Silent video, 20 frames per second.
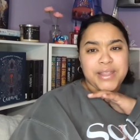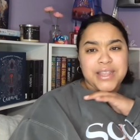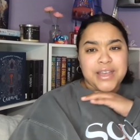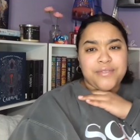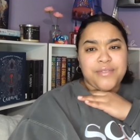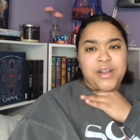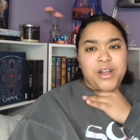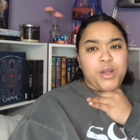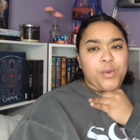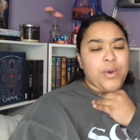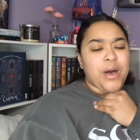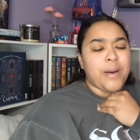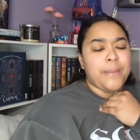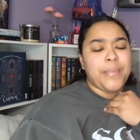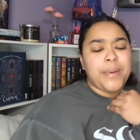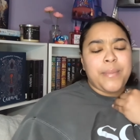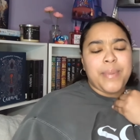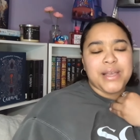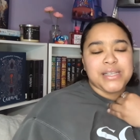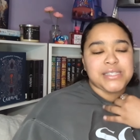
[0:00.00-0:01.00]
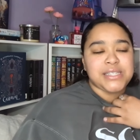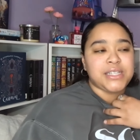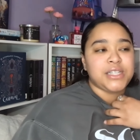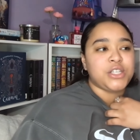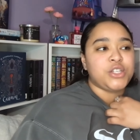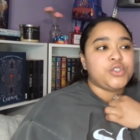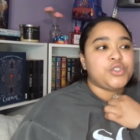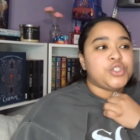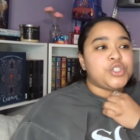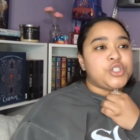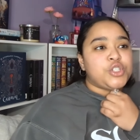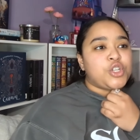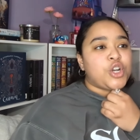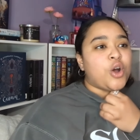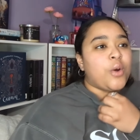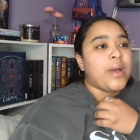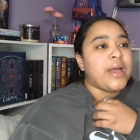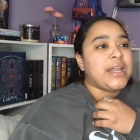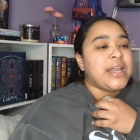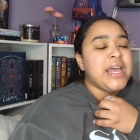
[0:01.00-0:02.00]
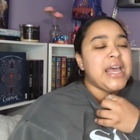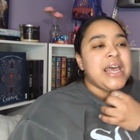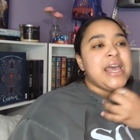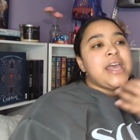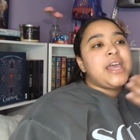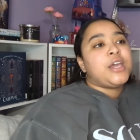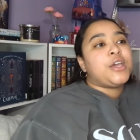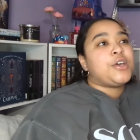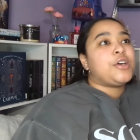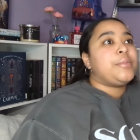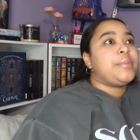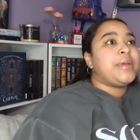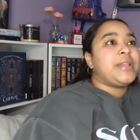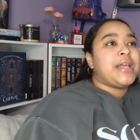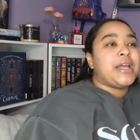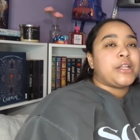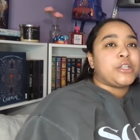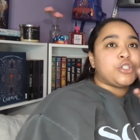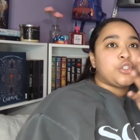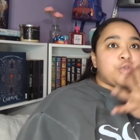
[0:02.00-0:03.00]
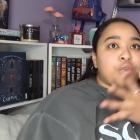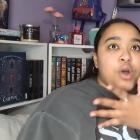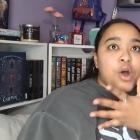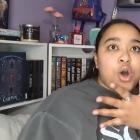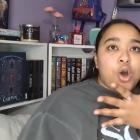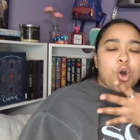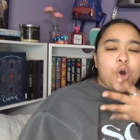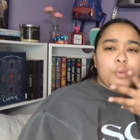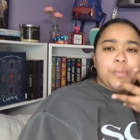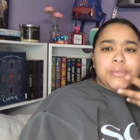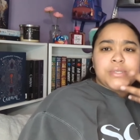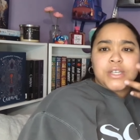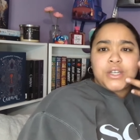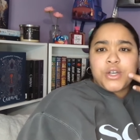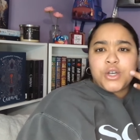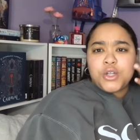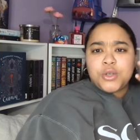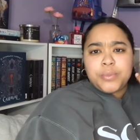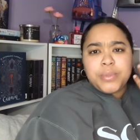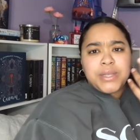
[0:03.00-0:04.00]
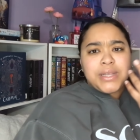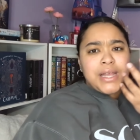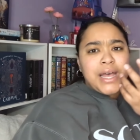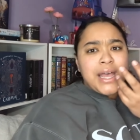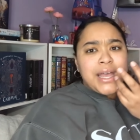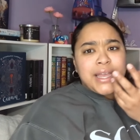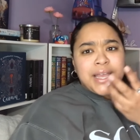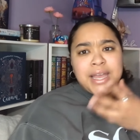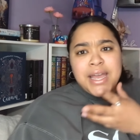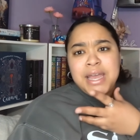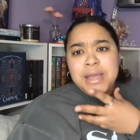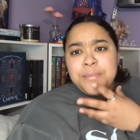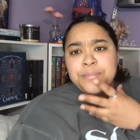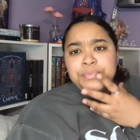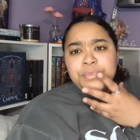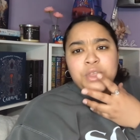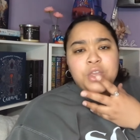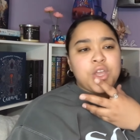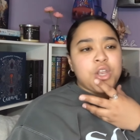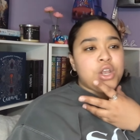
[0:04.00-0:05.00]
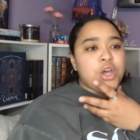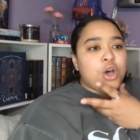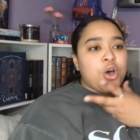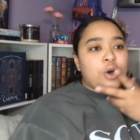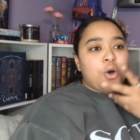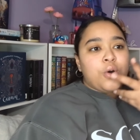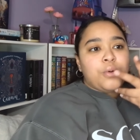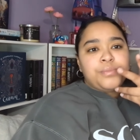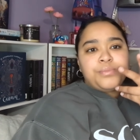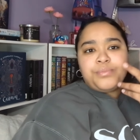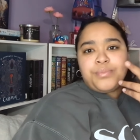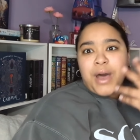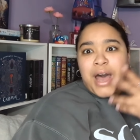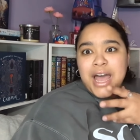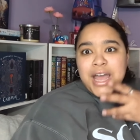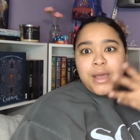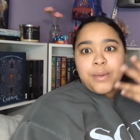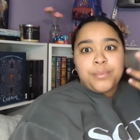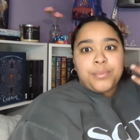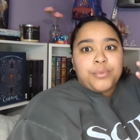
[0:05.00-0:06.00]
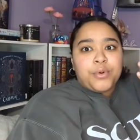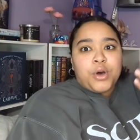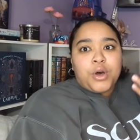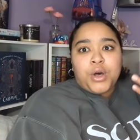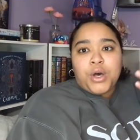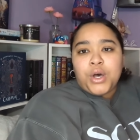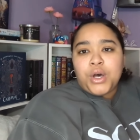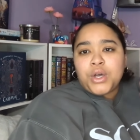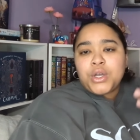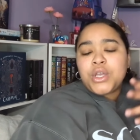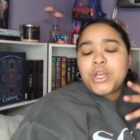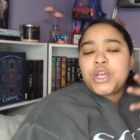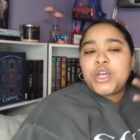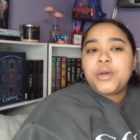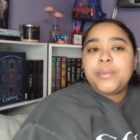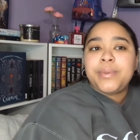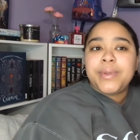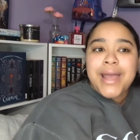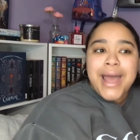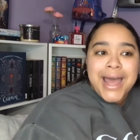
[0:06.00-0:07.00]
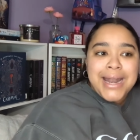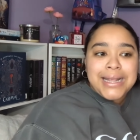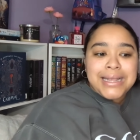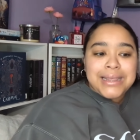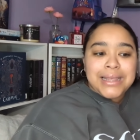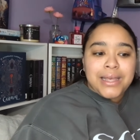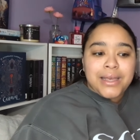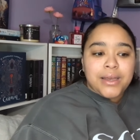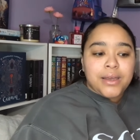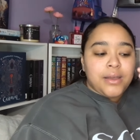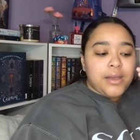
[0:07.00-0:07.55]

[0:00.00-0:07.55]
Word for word: that very well, but basically you just throw in, it could be like tropes, it could be like, you know, buy a book, it could be anything,